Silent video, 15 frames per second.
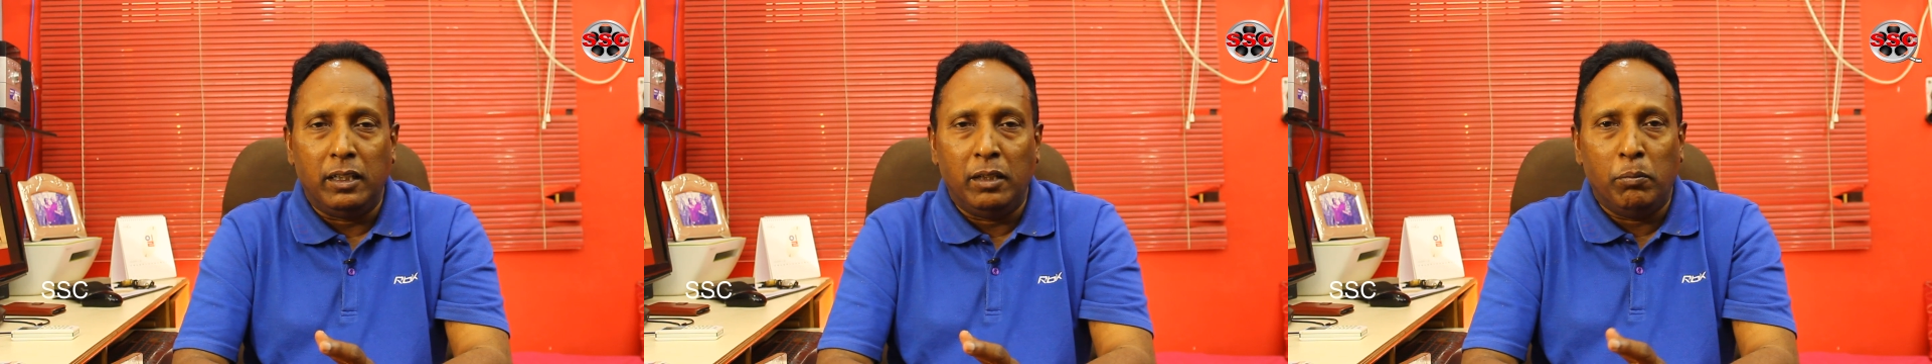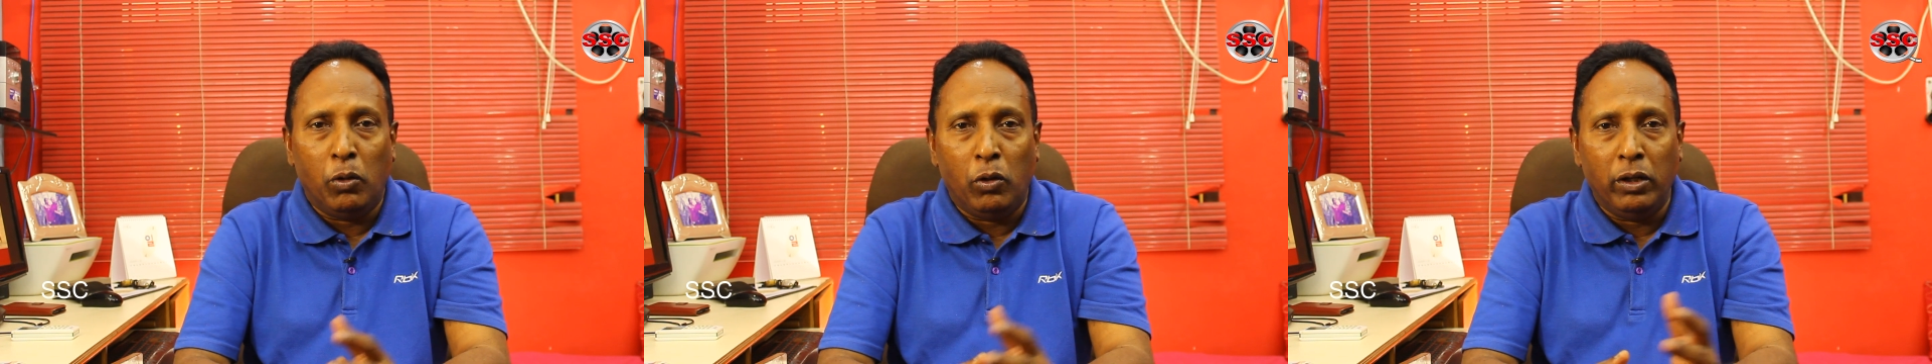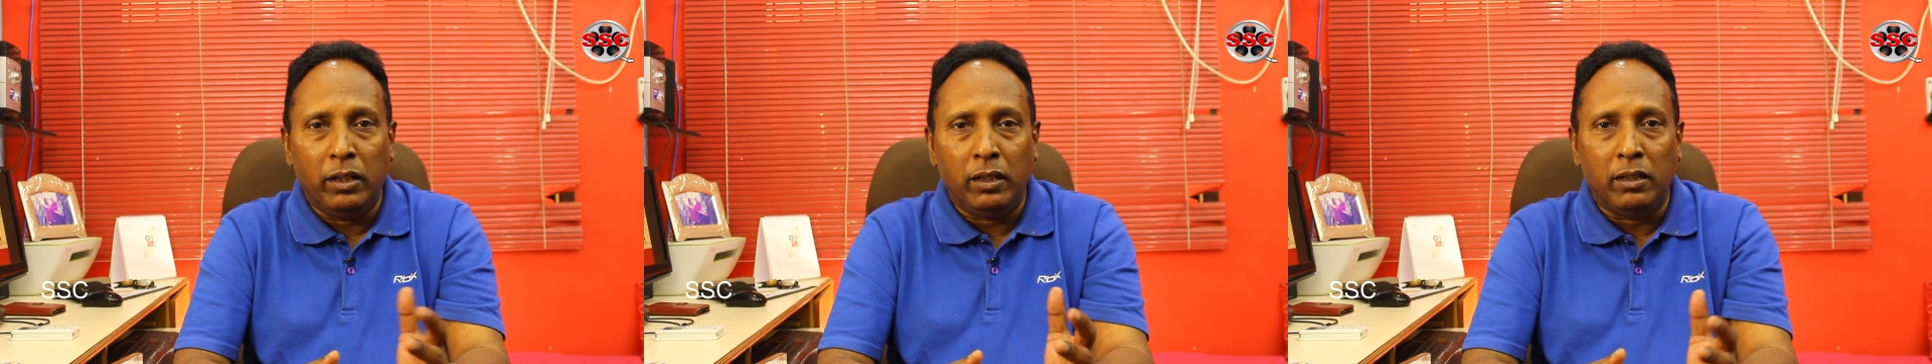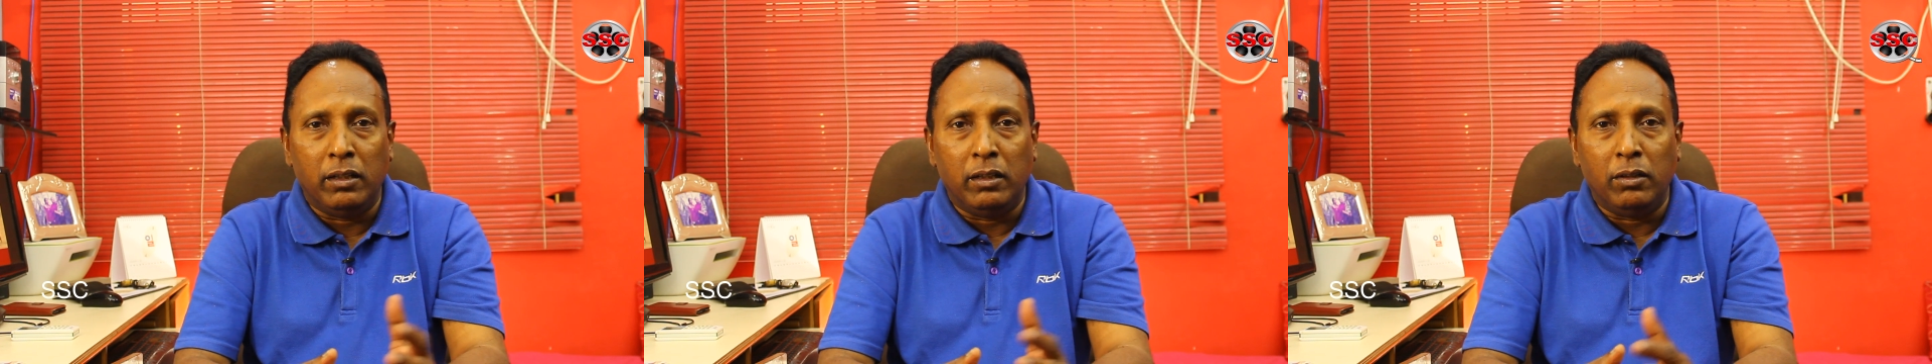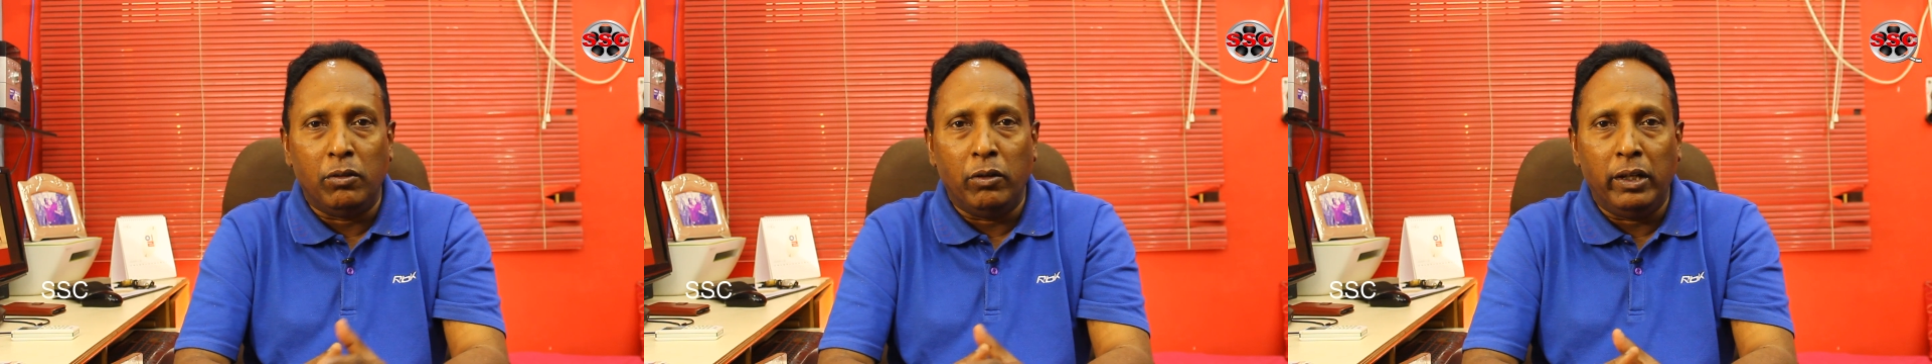A boy and
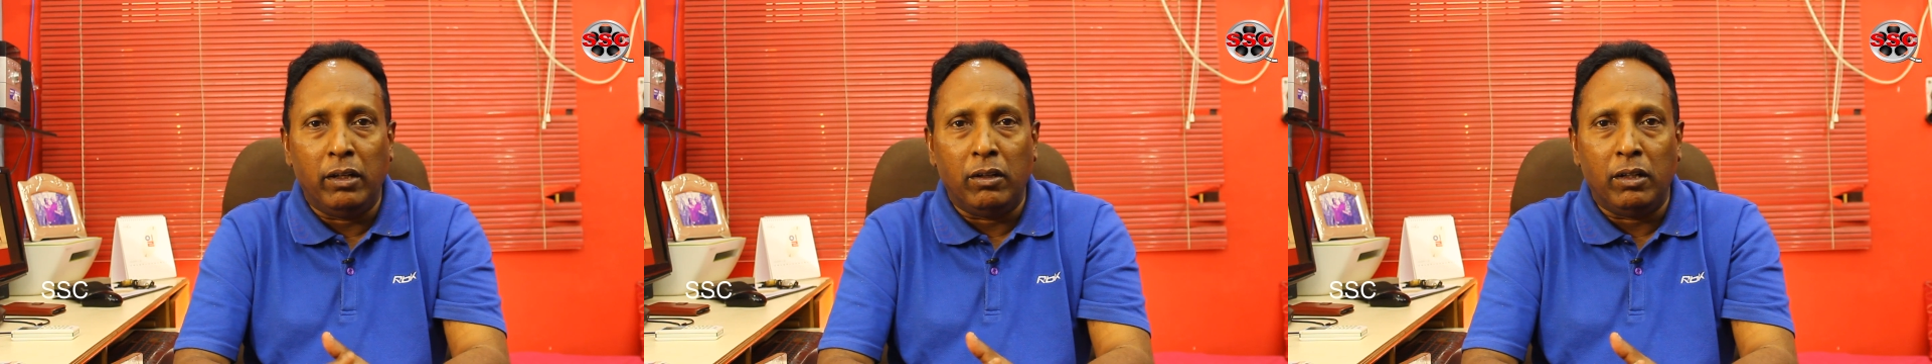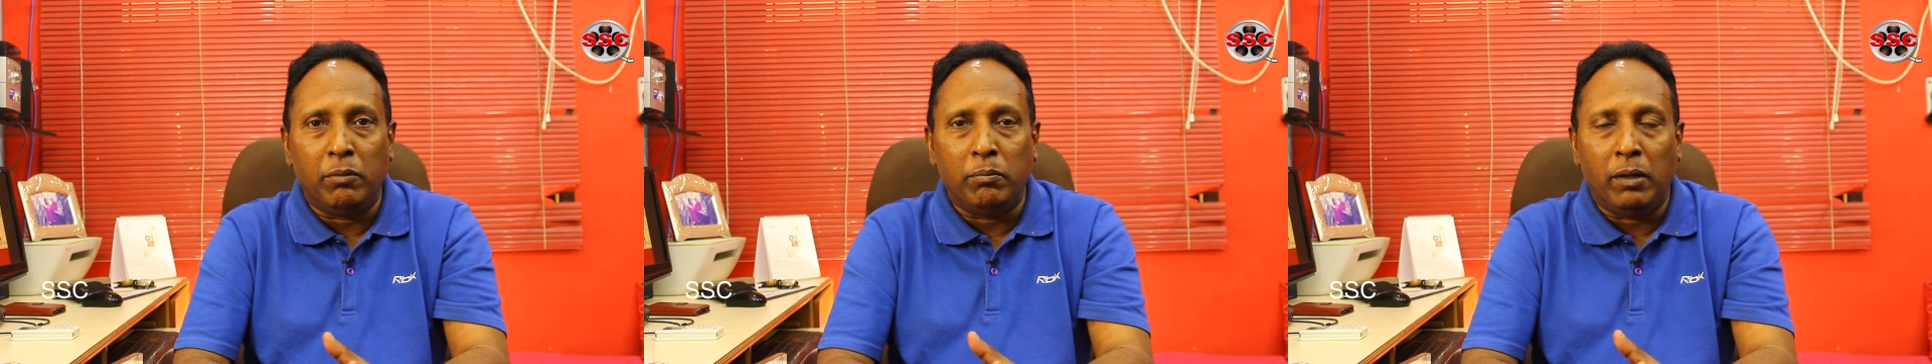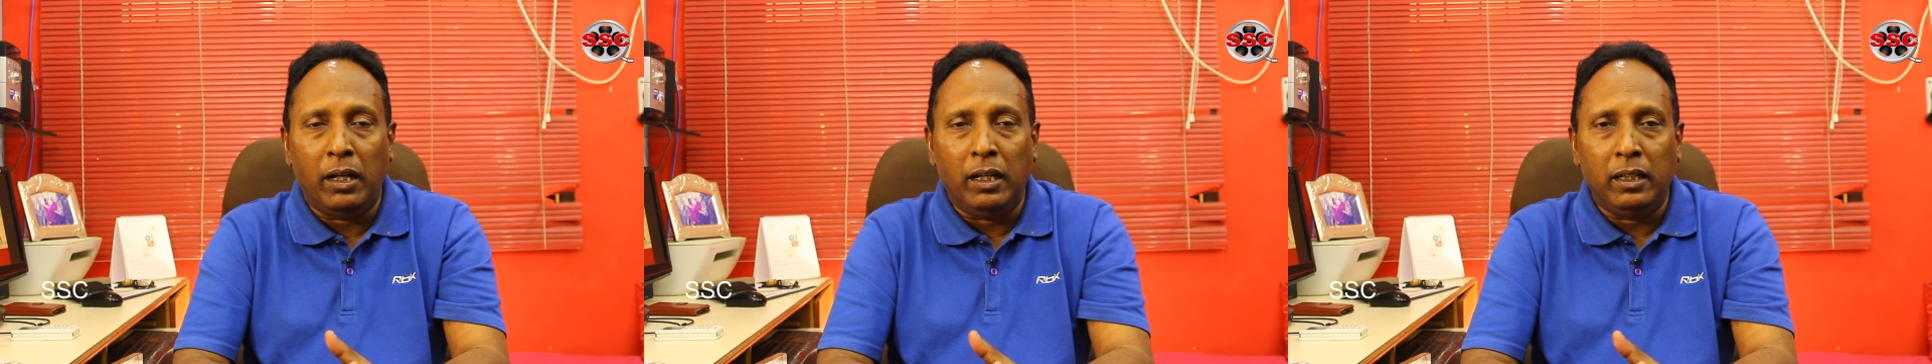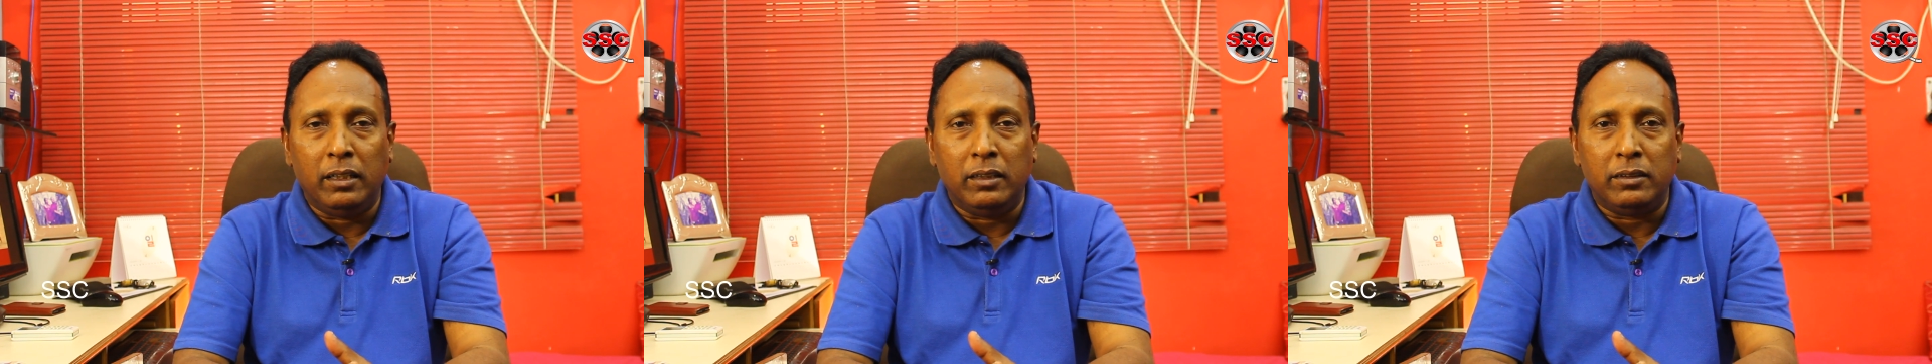girl going on a bike,